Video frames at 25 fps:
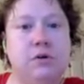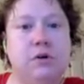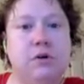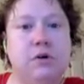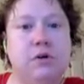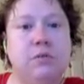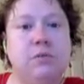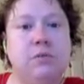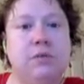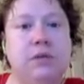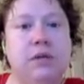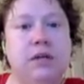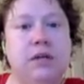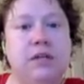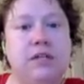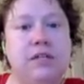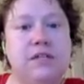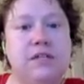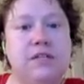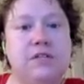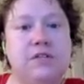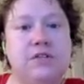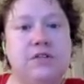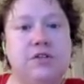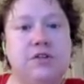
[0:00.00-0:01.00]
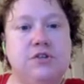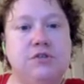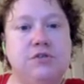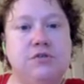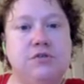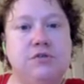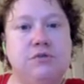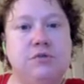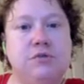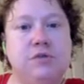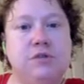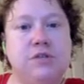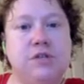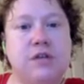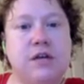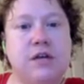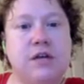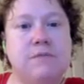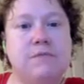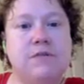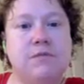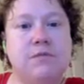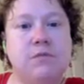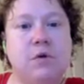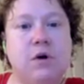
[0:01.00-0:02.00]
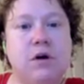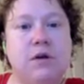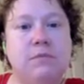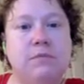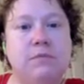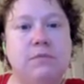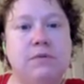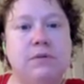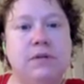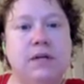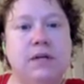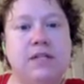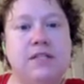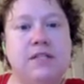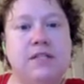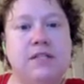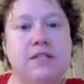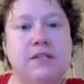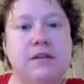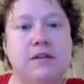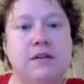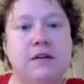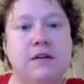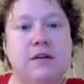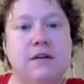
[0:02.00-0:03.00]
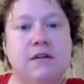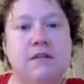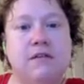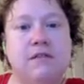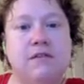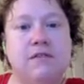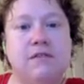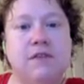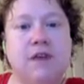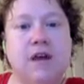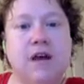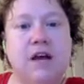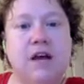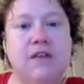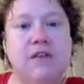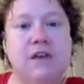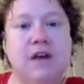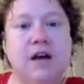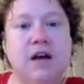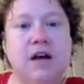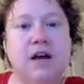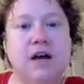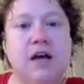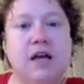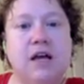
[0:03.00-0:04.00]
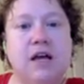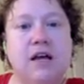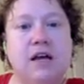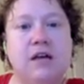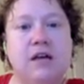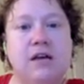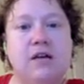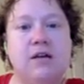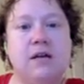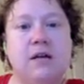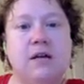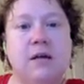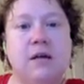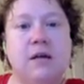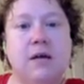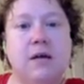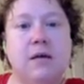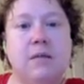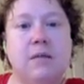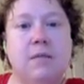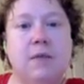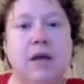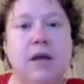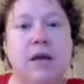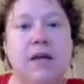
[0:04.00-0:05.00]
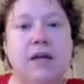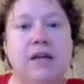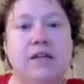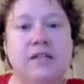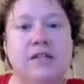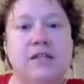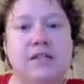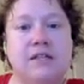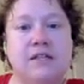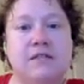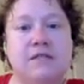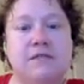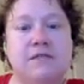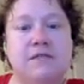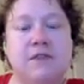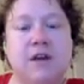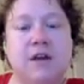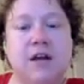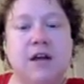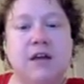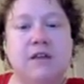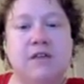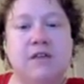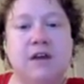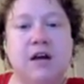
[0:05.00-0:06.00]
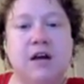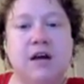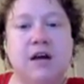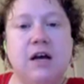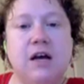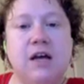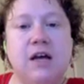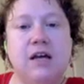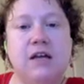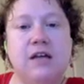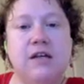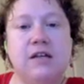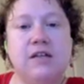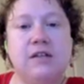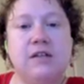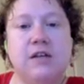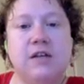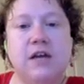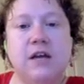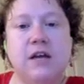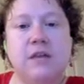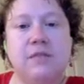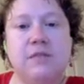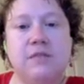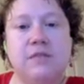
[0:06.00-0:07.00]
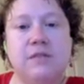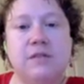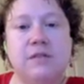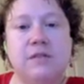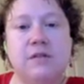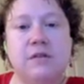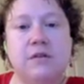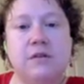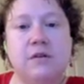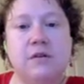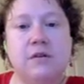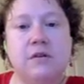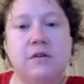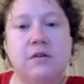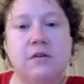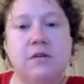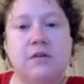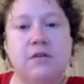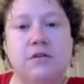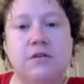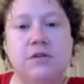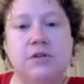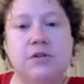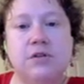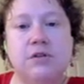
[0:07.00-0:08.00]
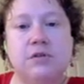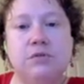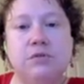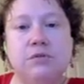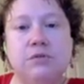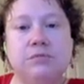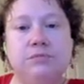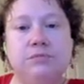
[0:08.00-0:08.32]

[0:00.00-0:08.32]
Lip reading: plus 2 times 1 plus 5i, minus 5i times 2.